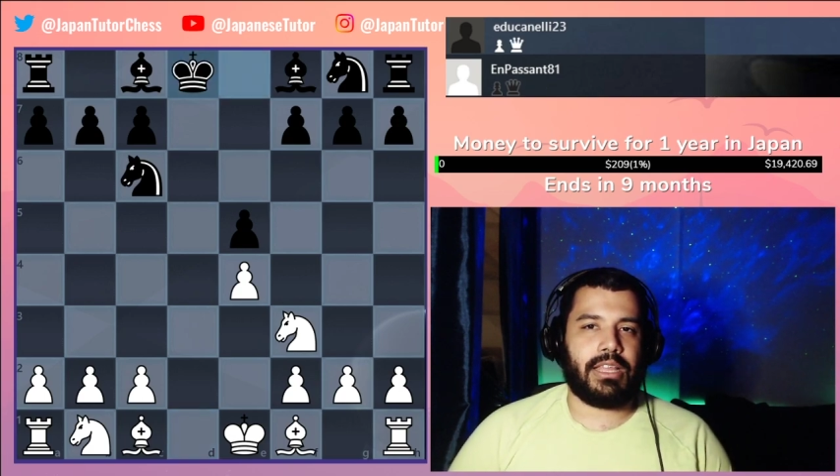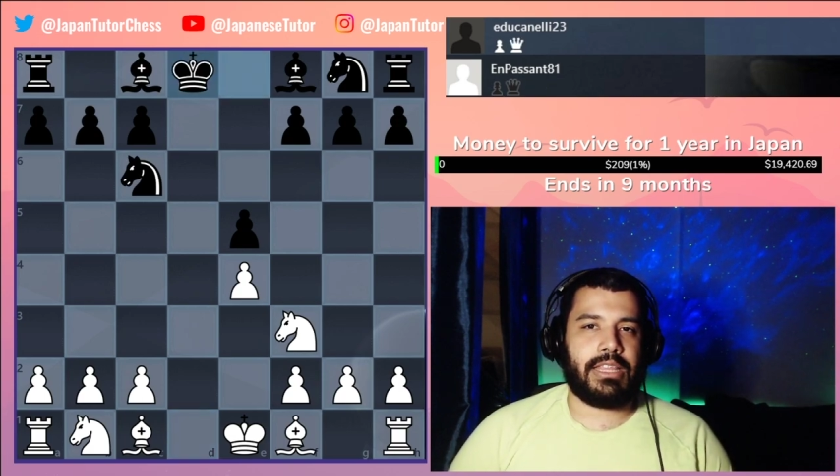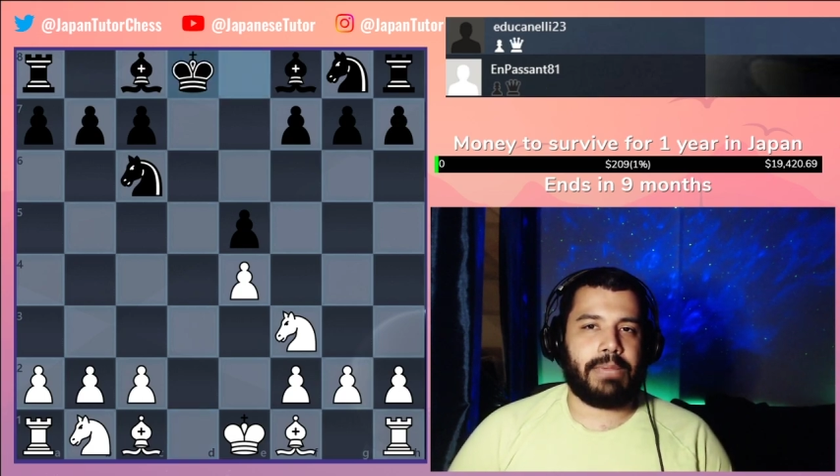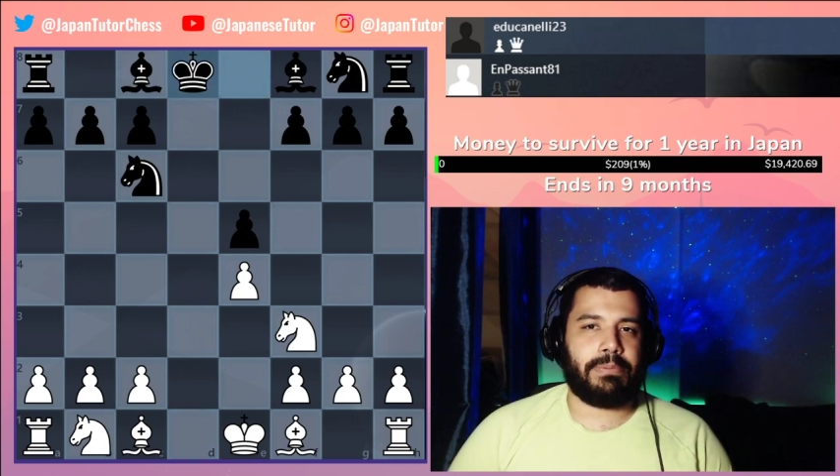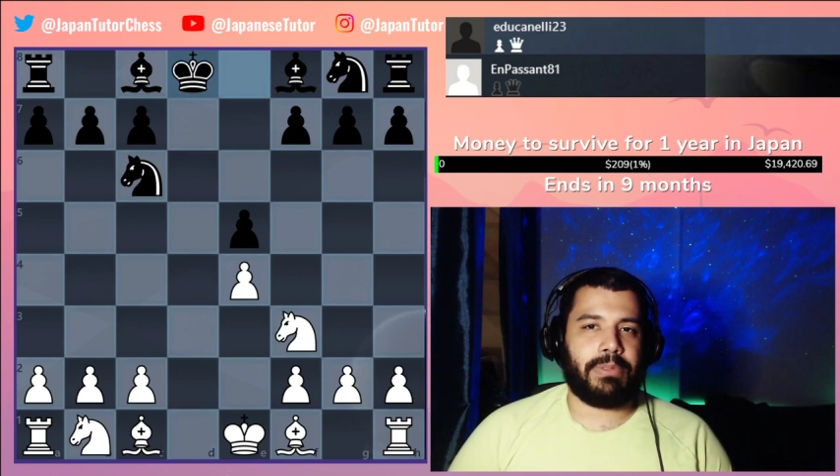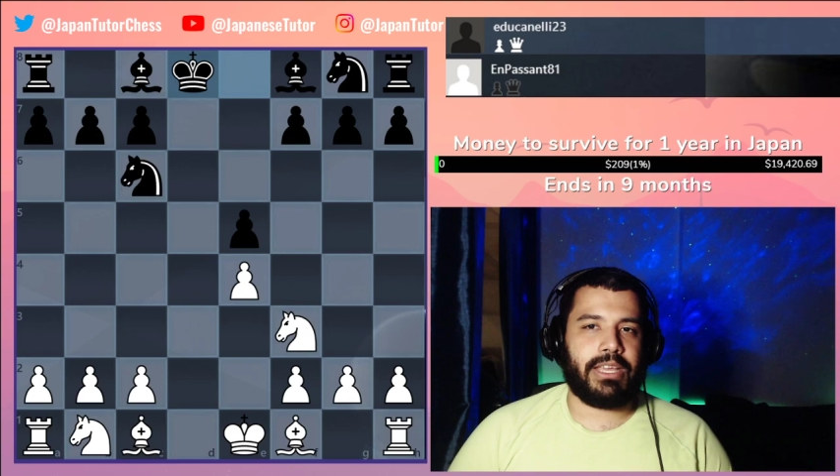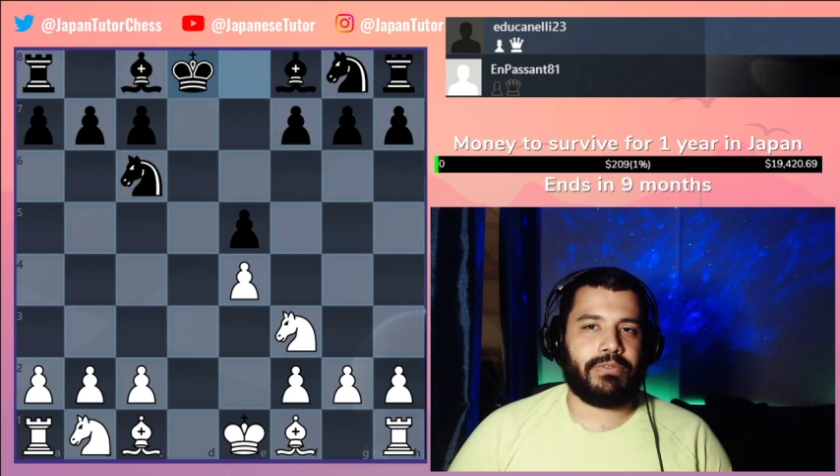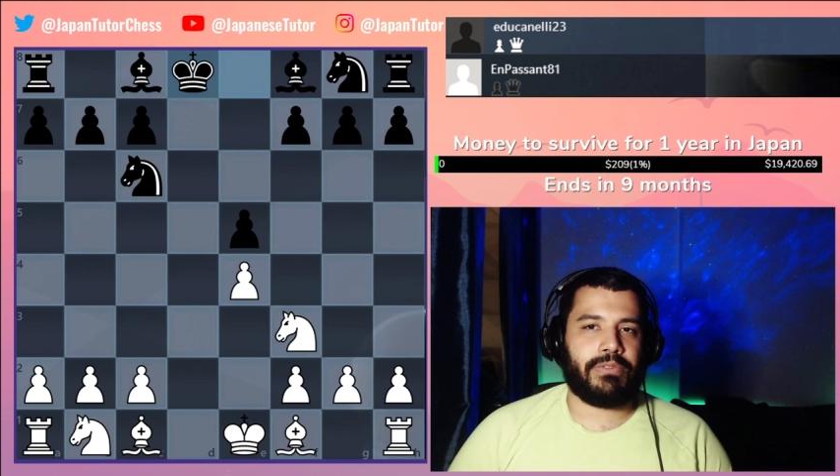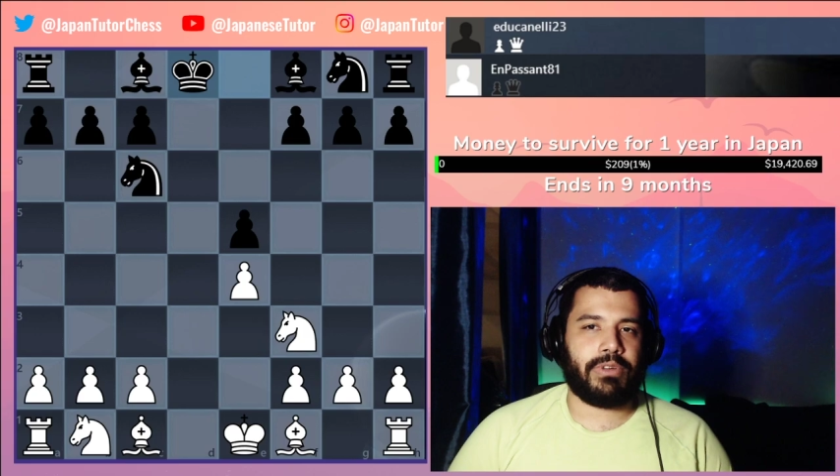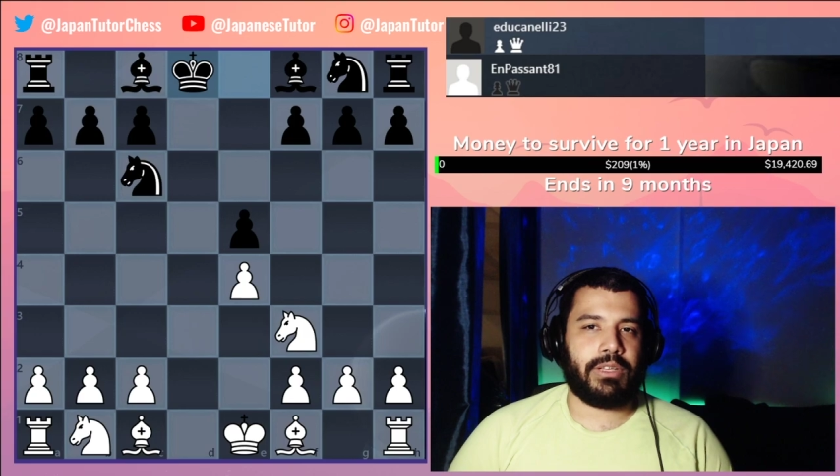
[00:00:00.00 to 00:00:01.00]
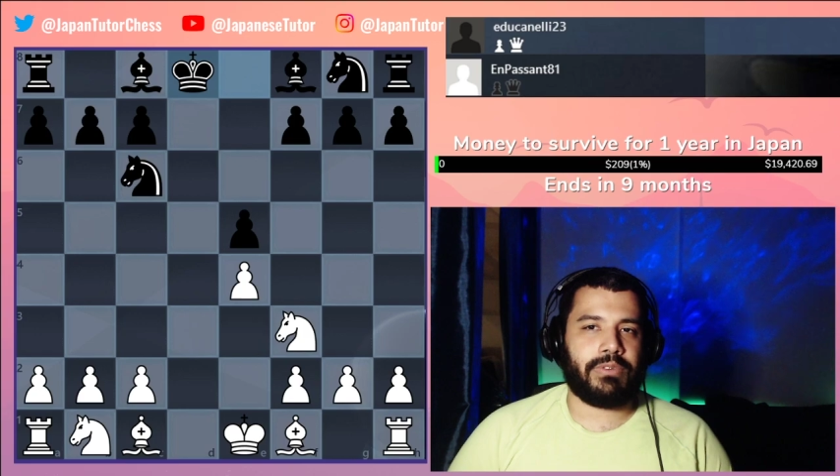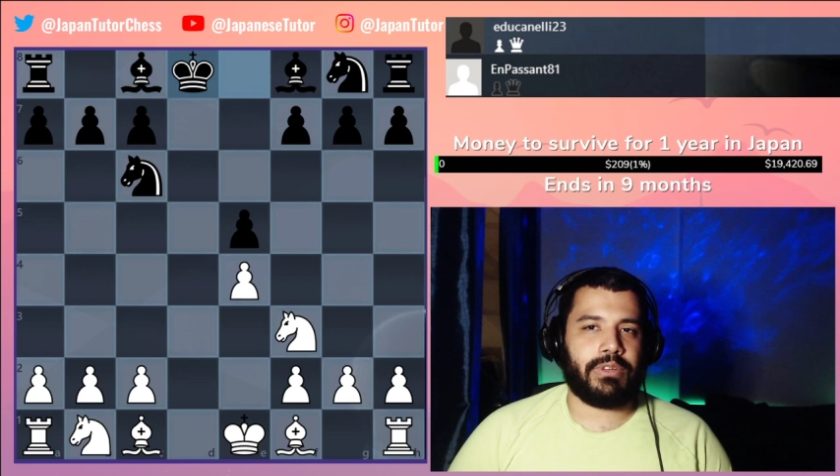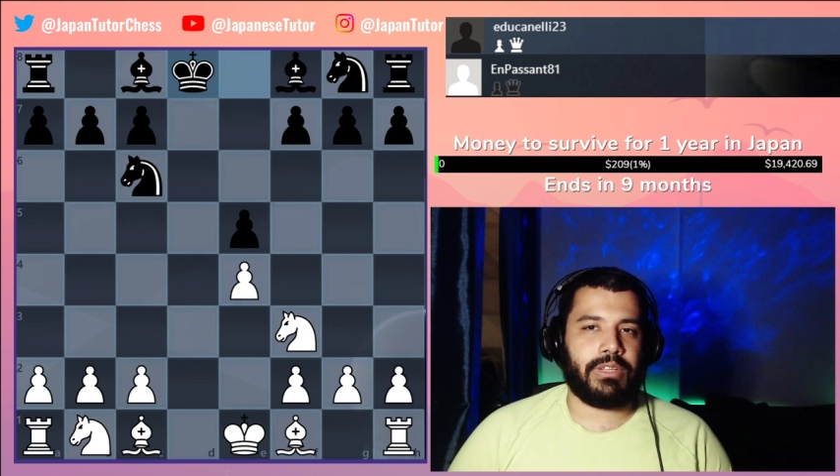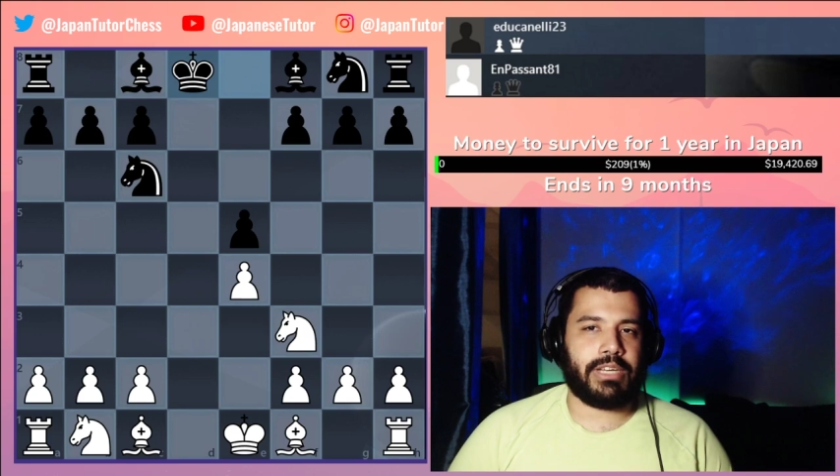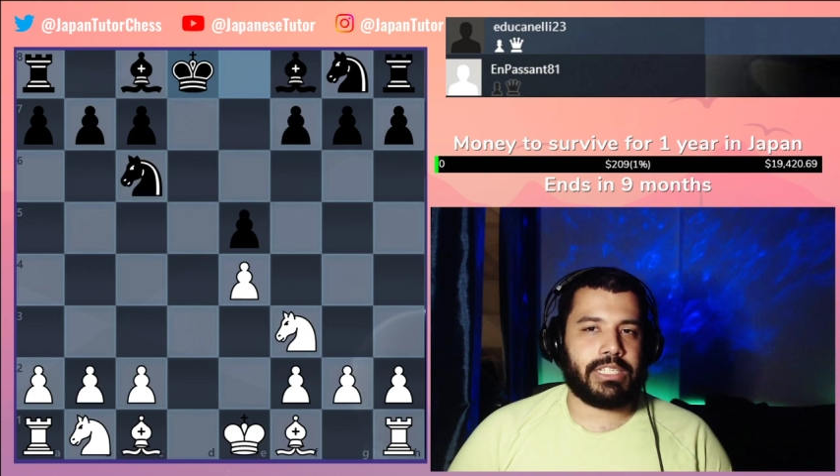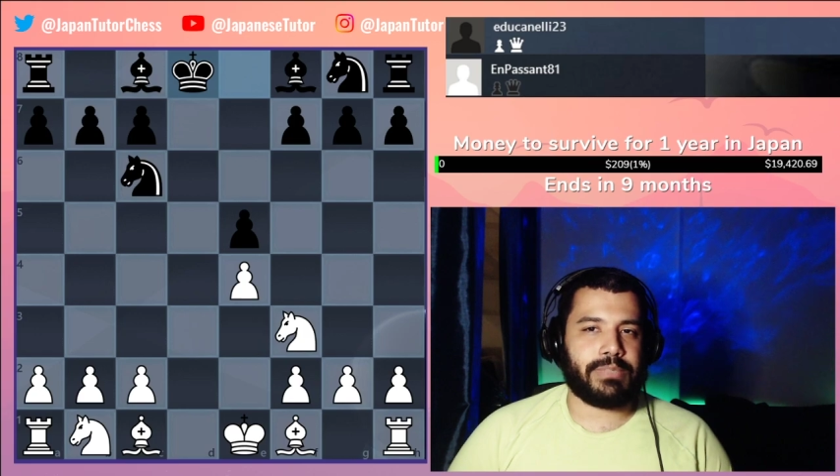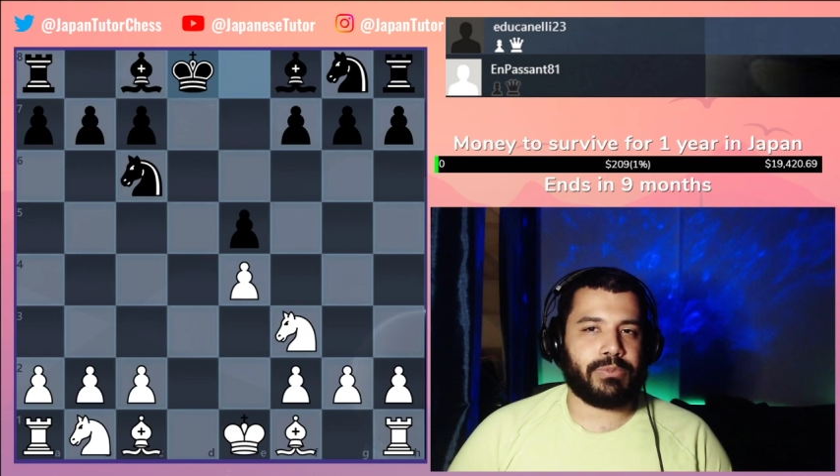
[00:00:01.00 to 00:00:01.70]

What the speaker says: they play a really nice